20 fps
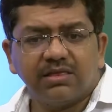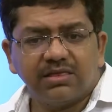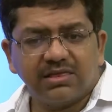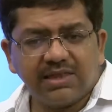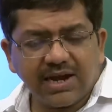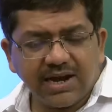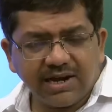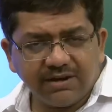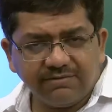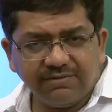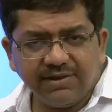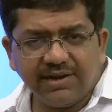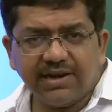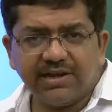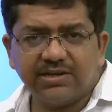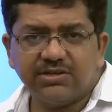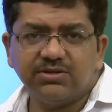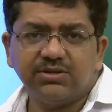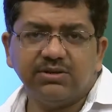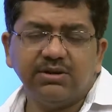that will
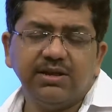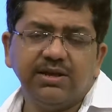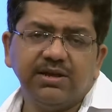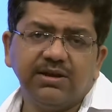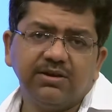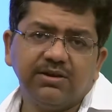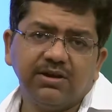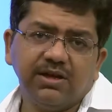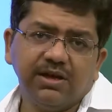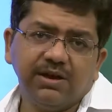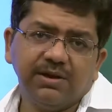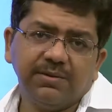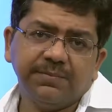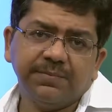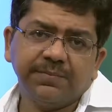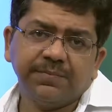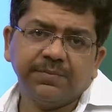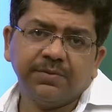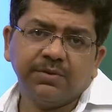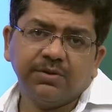actually
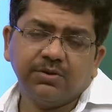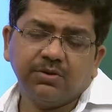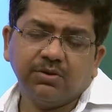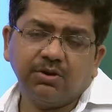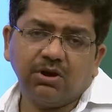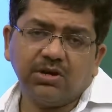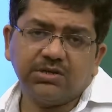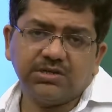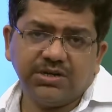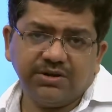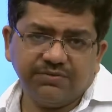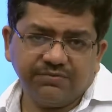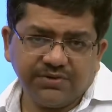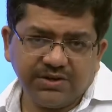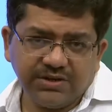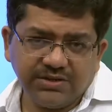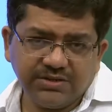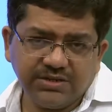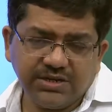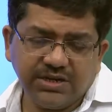cause a
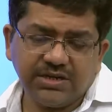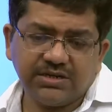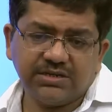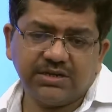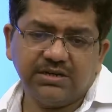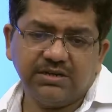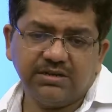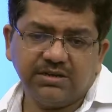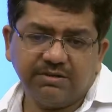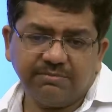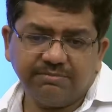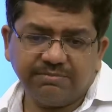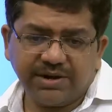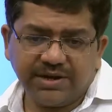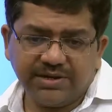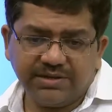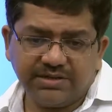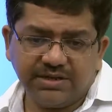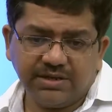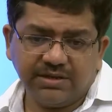differentiation in the
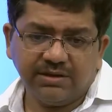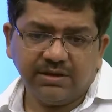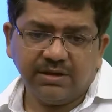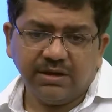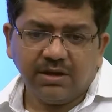pricing.